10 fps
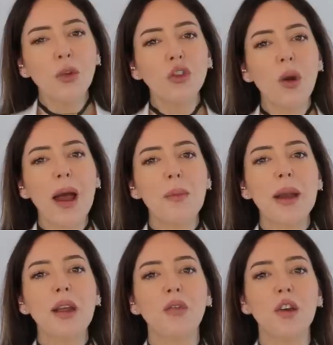not sure how
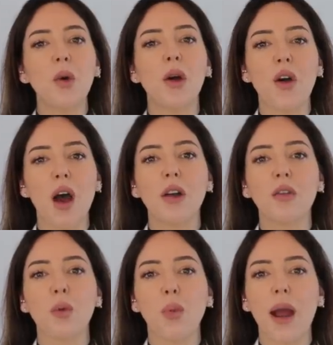many of you have heard
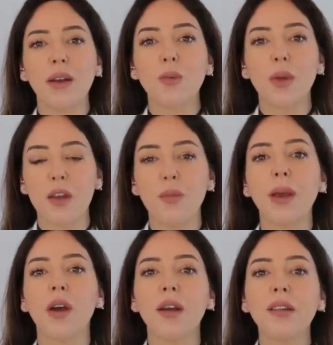of the brand, but they've
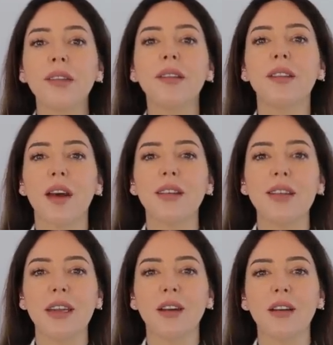been going since
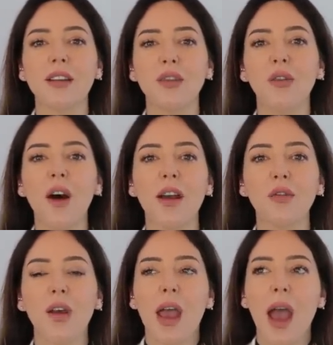
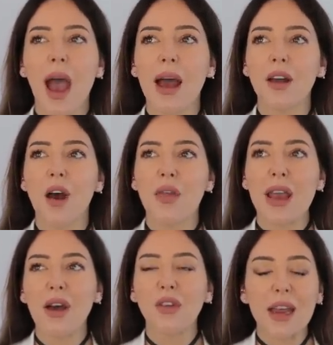1995. And they
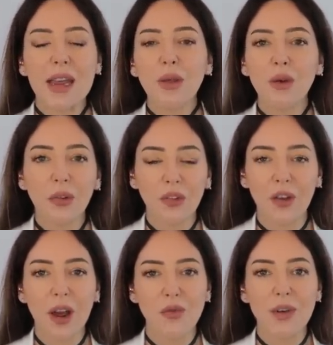have an ethos
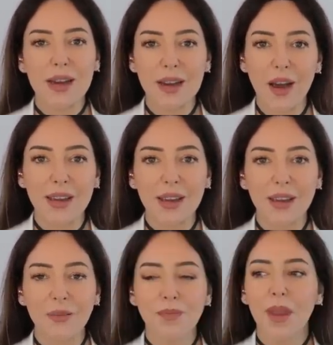that I really
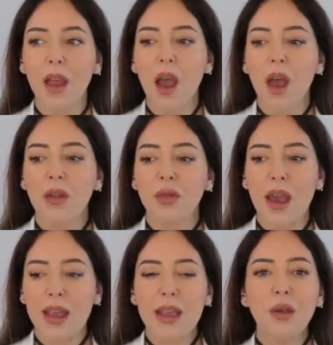like.
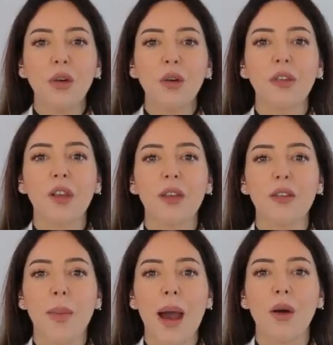Their ethos is
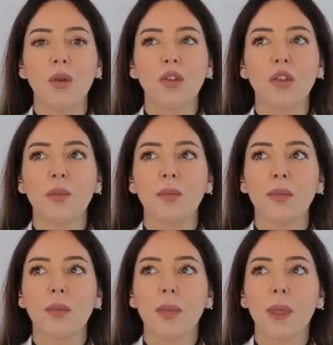about
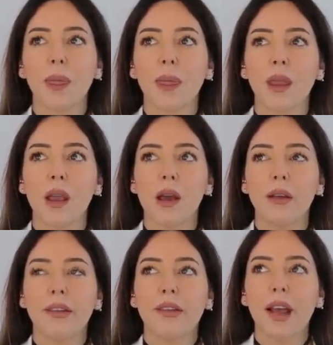
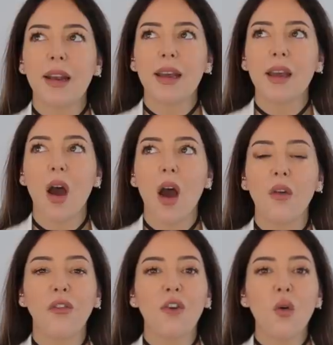selling
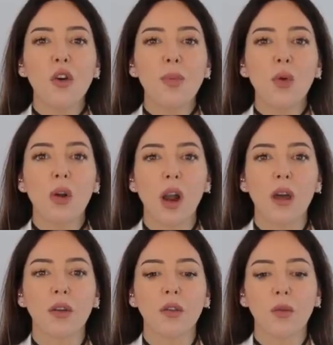affordable
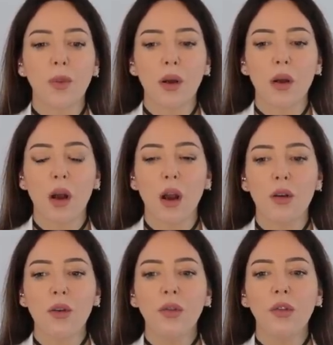clothes, but
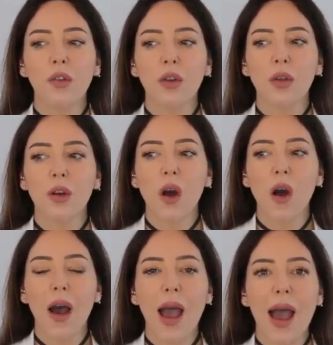clothes that
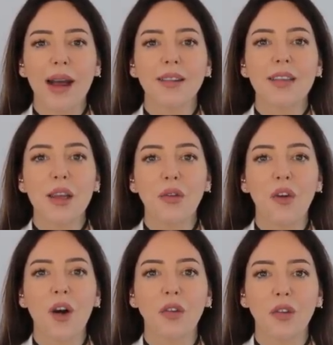are
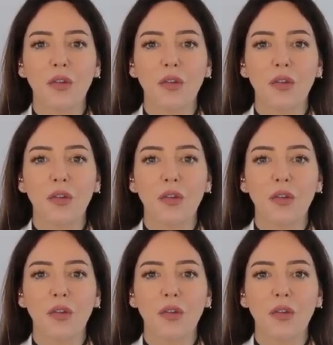anti-fast